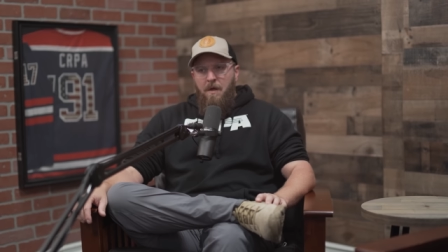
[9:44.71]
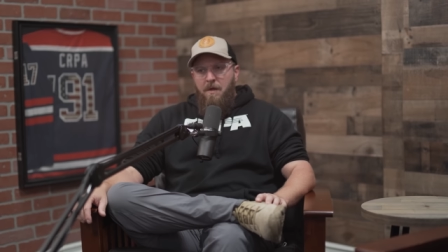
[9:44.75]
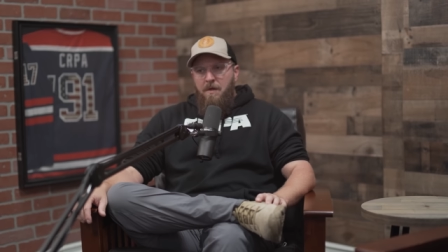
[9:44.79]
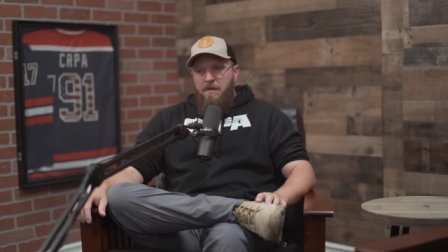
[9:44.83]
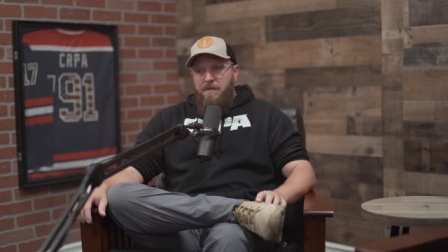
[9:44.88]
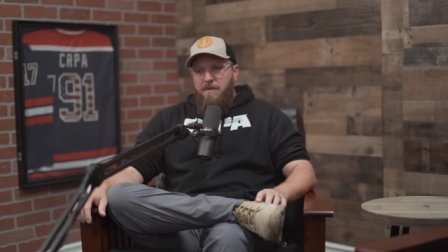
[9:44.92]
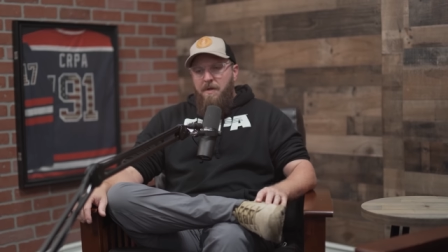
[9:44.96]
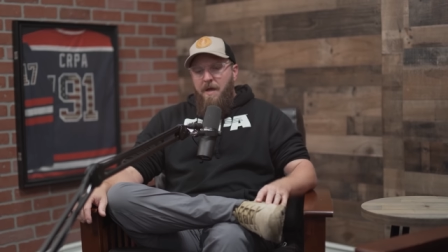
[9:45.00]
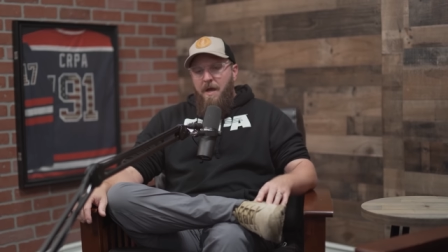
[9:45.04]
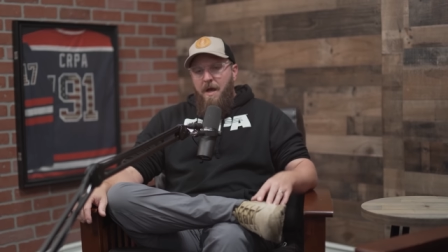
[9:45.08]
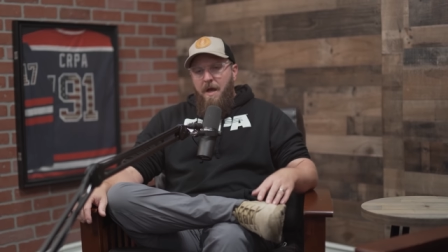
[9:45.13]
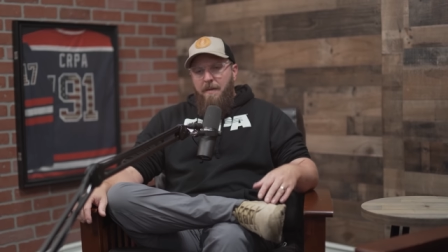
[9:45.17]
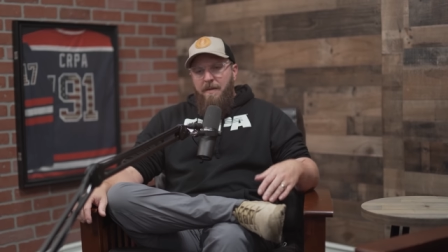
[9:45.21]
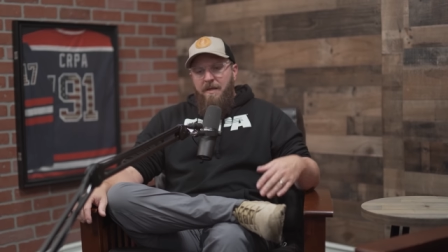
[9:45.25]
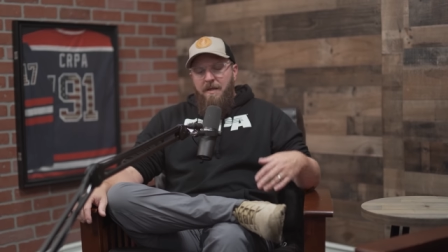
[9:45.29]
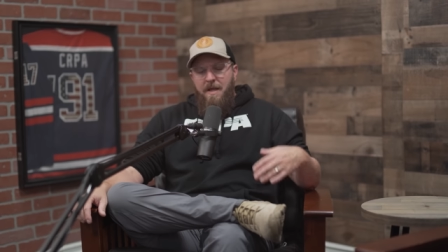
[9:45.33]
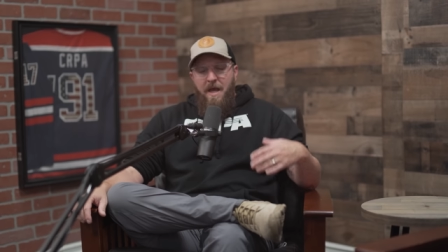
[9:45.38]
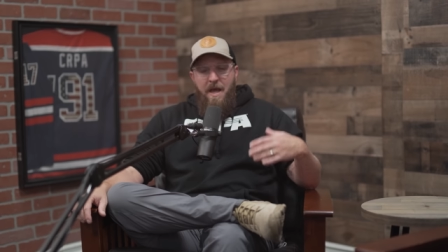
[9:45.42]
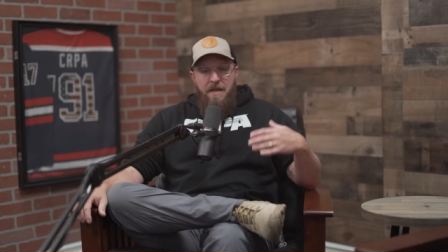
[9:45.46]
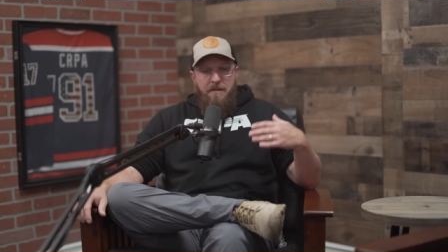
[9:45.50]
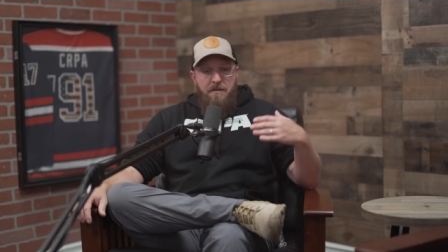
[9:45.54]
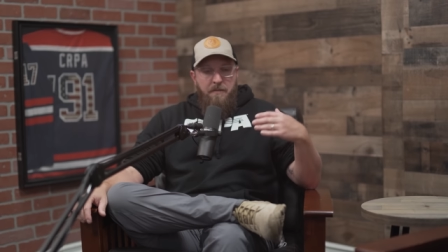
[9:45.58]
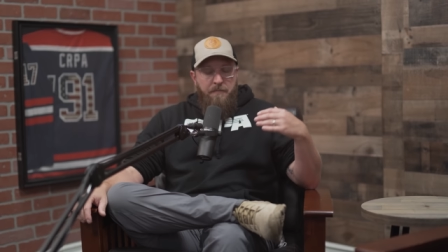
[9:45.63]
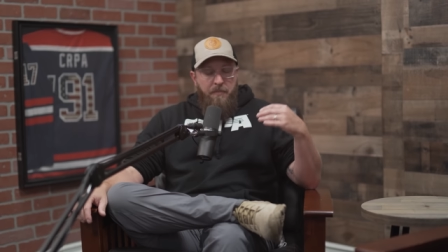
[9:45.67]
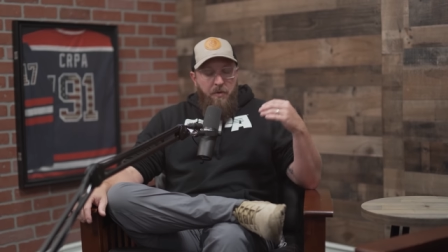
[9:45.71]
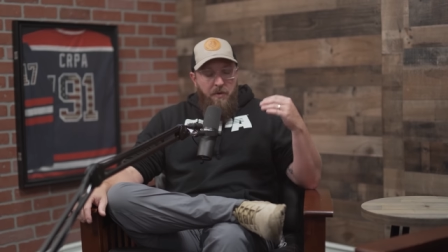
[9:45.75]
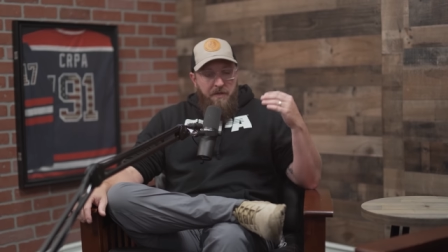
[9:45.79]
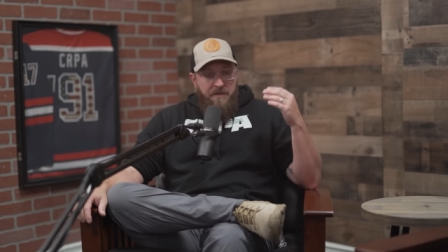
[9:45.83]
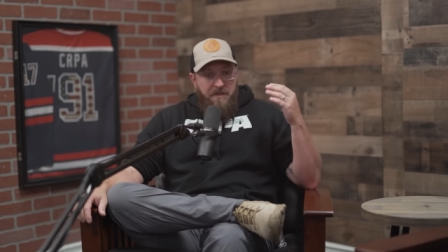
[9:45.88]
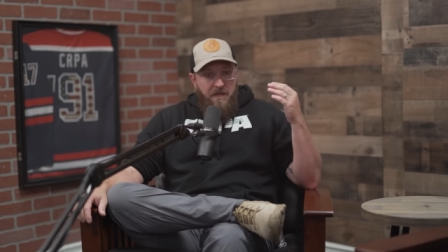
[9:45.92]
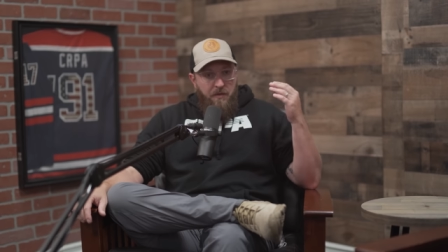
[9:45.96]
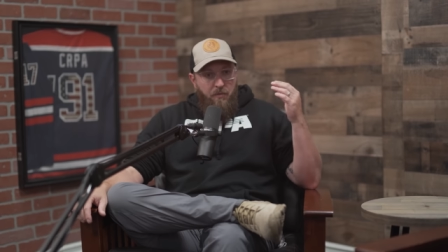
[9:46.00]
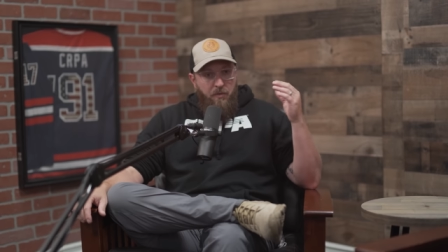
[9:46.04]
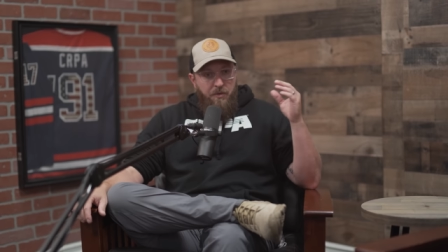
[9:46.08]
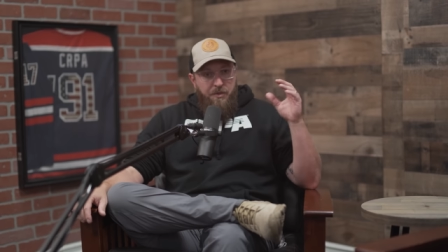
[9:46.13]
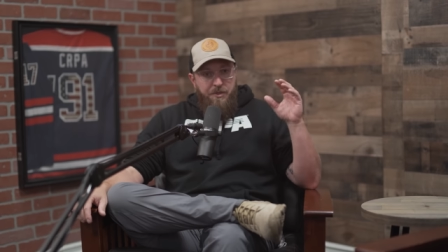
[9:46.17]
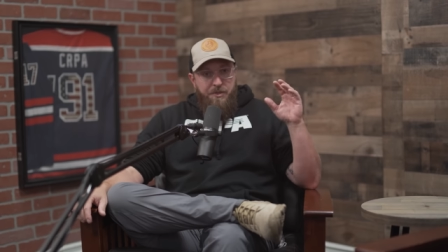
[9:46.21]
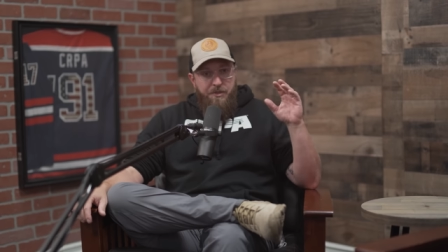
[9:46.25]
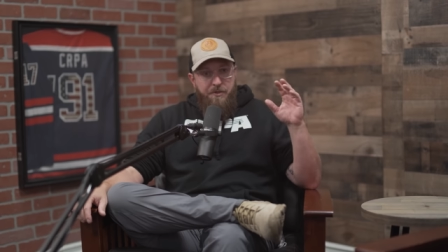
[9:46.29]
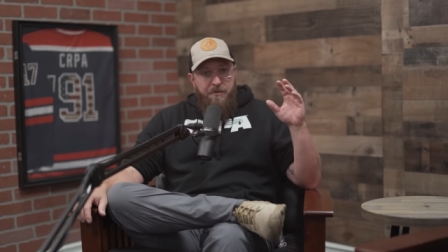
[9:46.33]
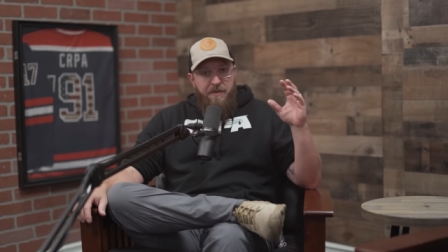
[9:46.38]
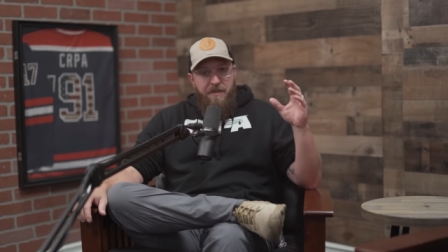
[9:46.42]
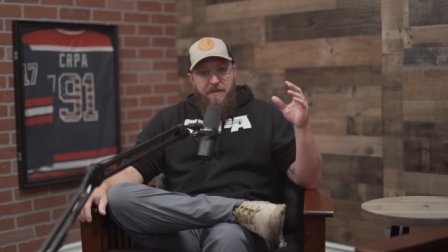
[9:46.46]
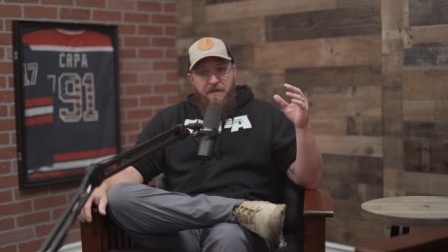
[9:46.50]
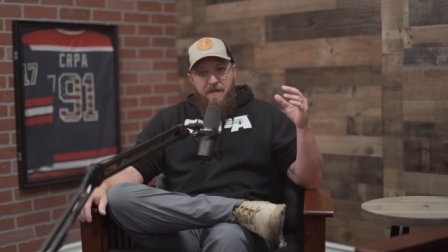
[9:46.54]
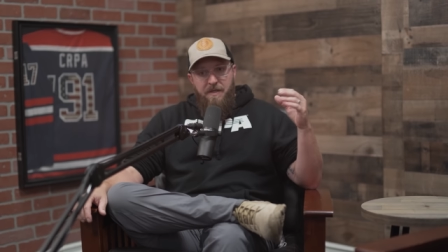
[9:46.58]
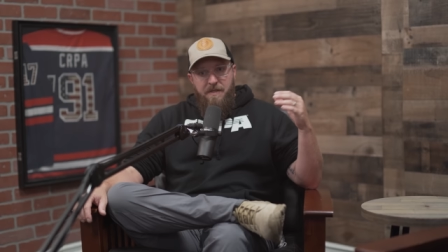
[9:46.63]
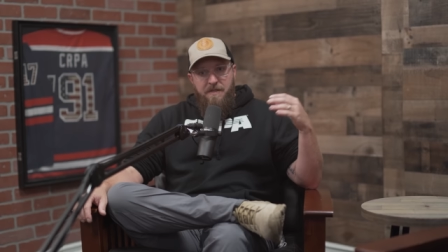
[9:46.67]
So I mean, at the point that we're
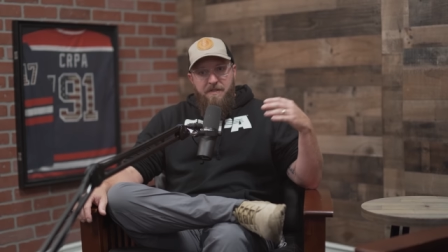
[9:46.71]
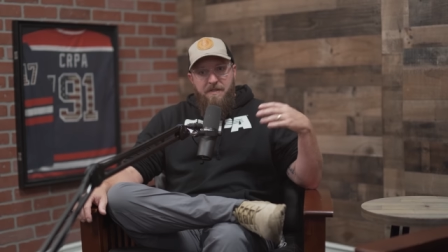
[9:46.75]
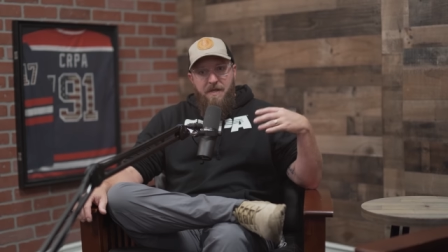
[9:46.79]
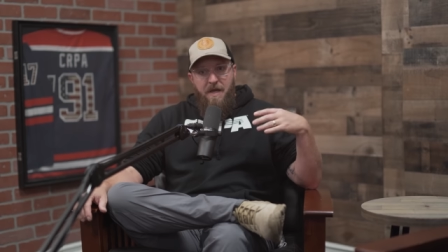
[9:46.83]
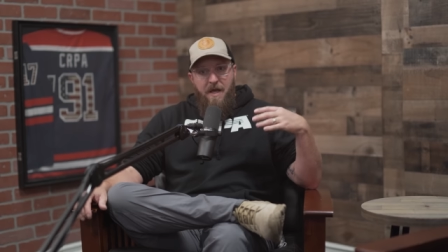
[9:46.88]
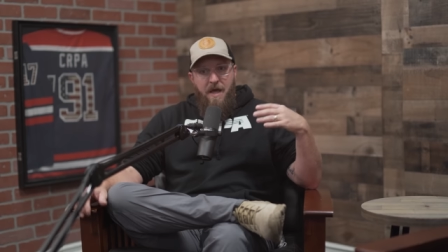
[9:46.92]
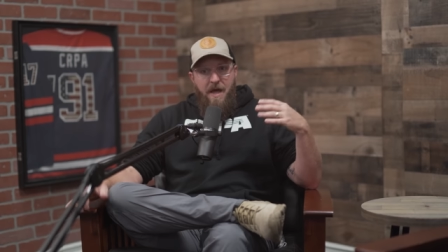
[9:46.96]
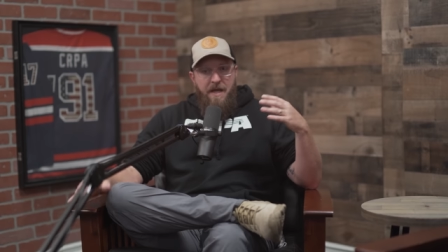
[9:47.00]
shooting this, I,